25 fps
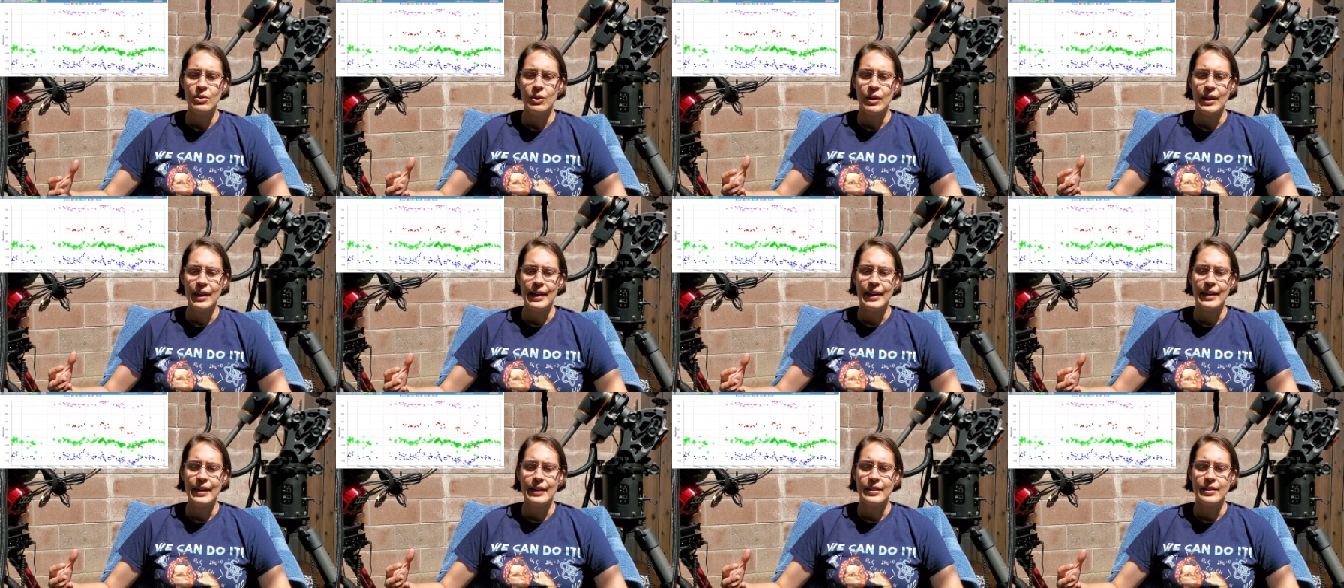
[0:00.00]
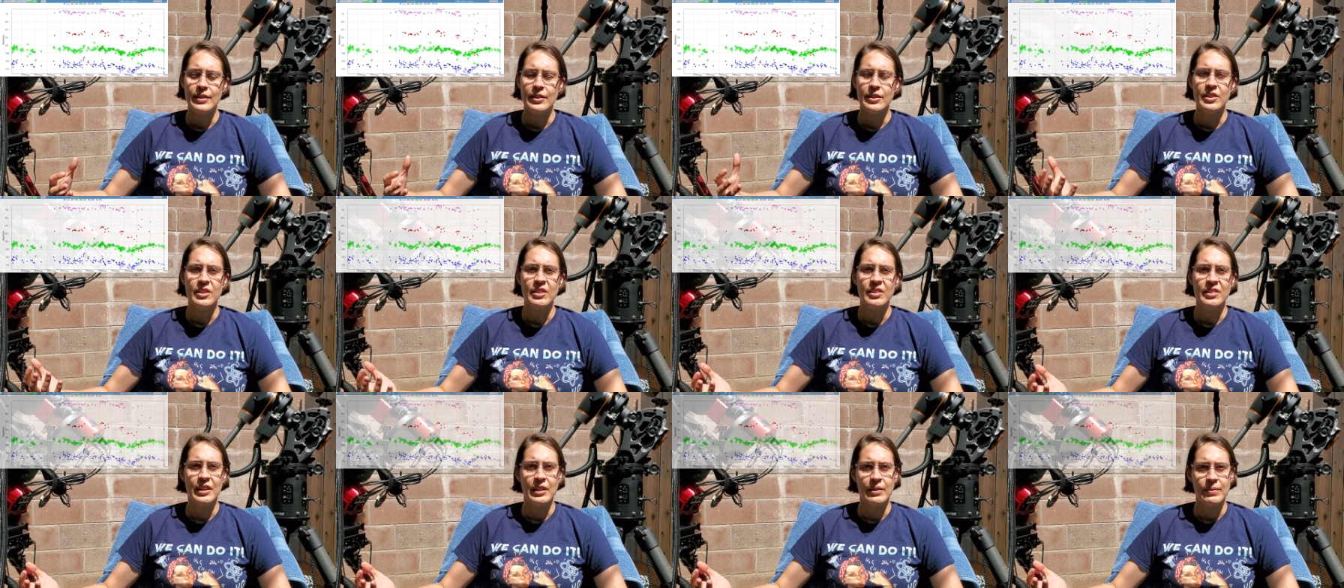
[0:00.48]
in
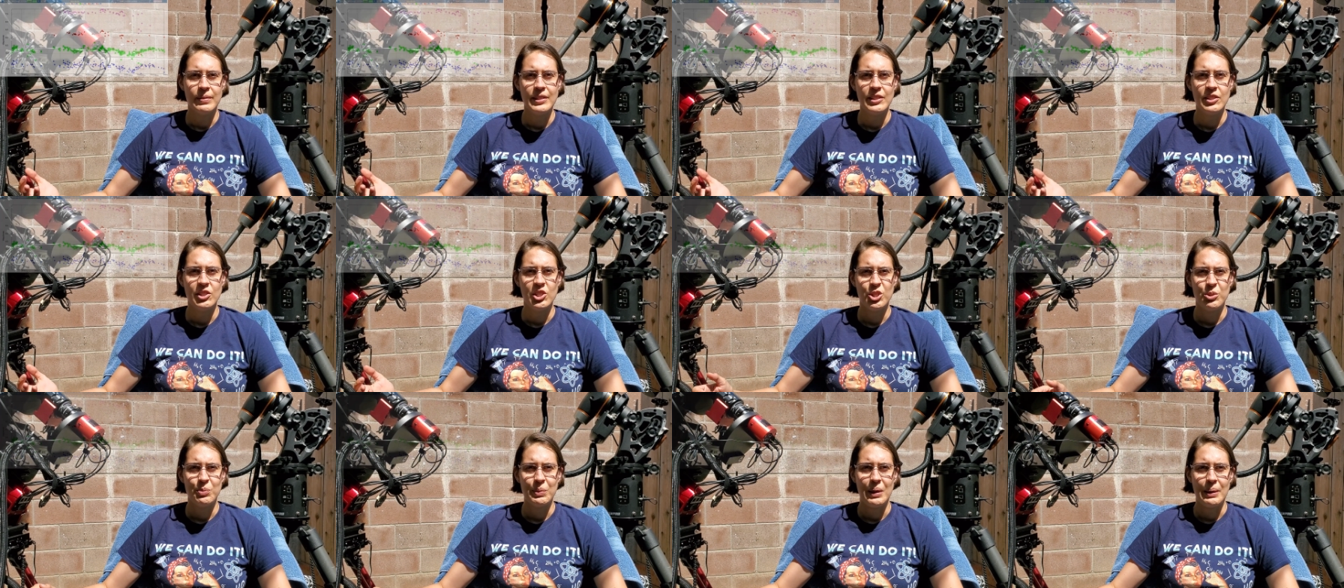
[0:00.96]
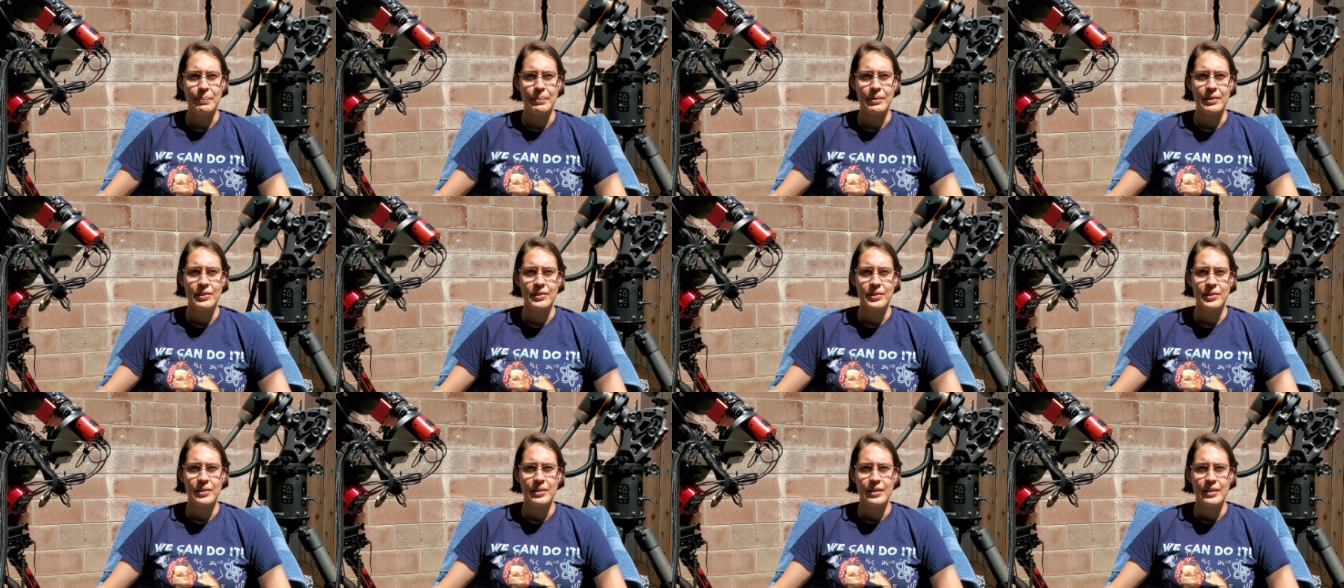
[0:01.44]
their research
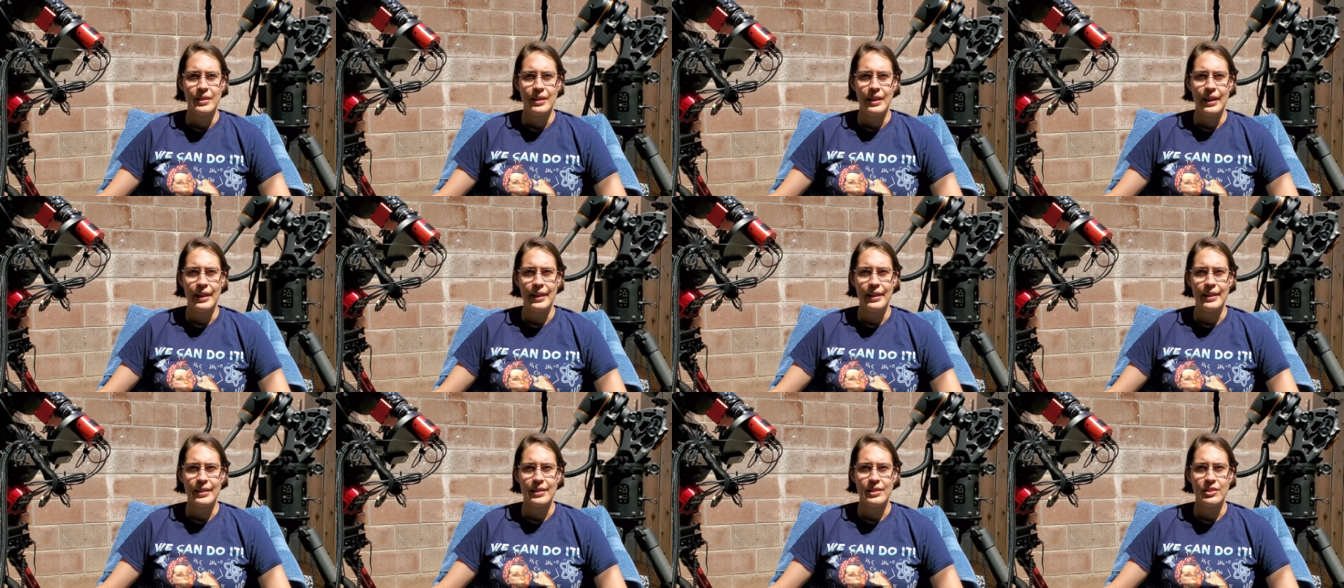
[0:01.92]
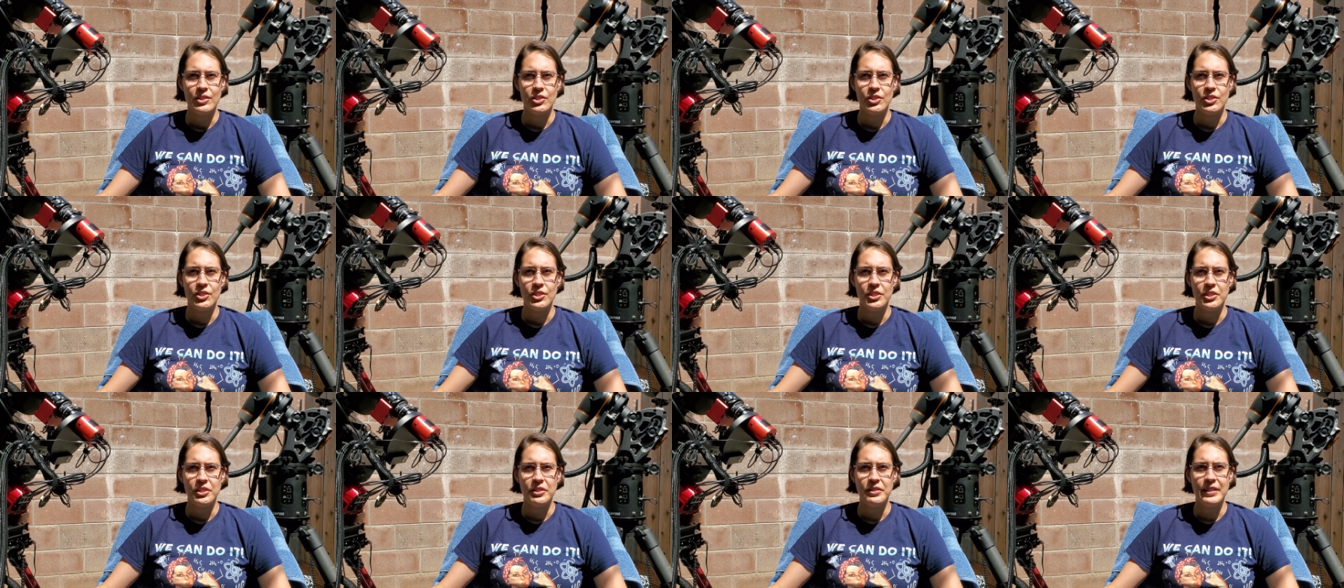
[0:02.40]
papers,
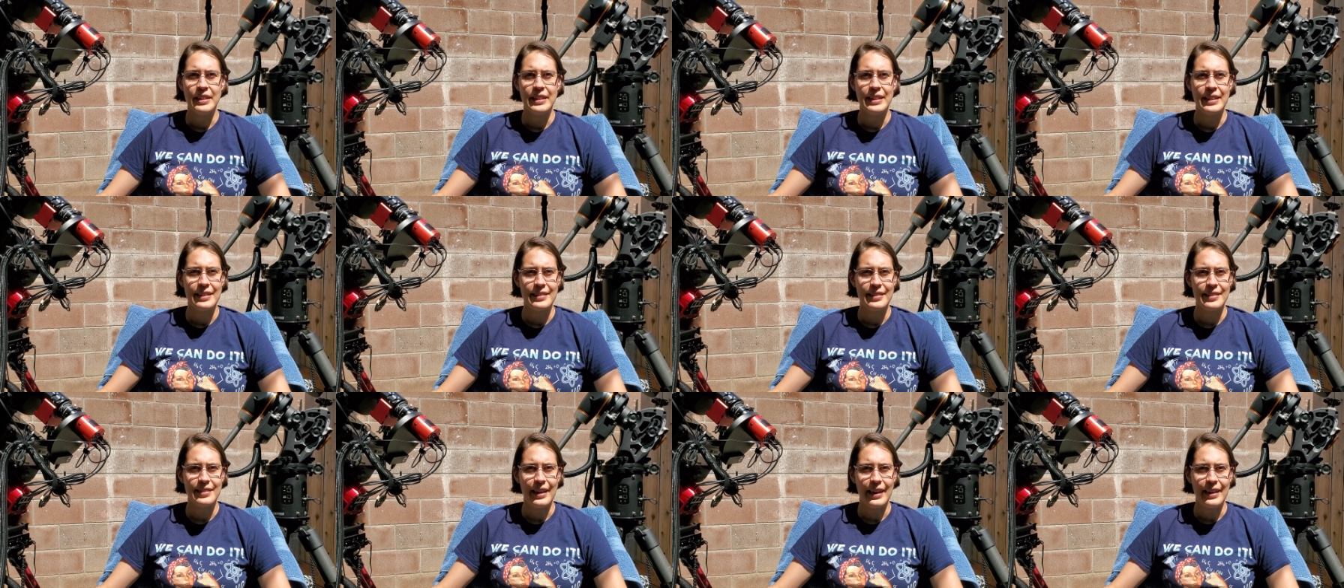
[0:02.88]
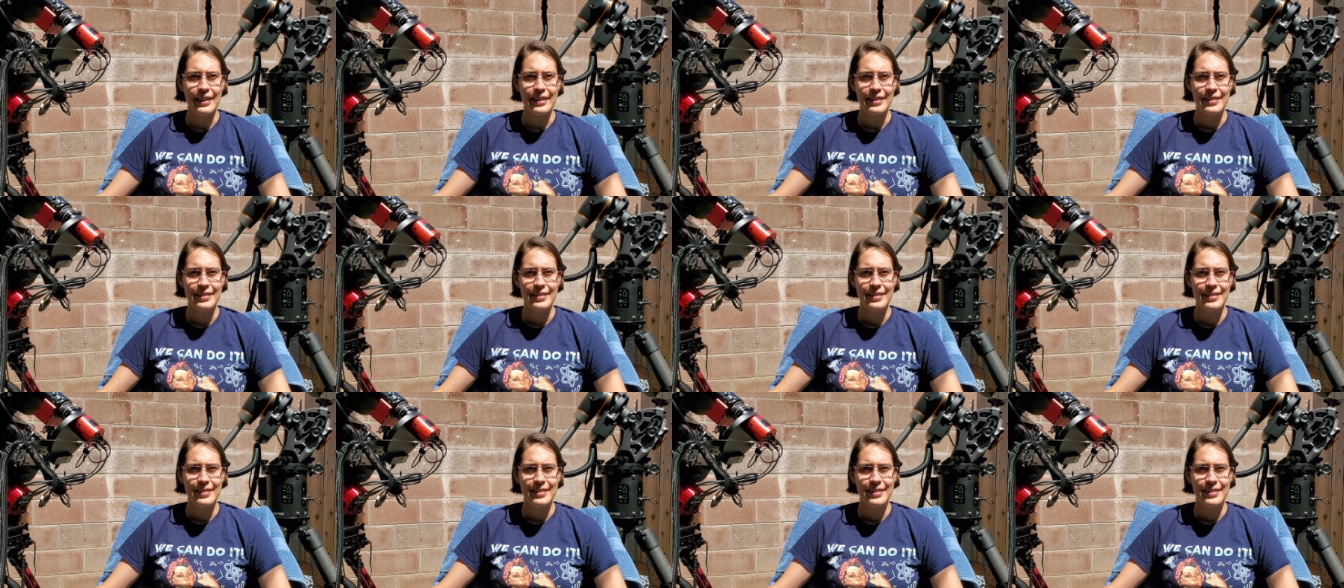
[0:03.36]
and you can get cited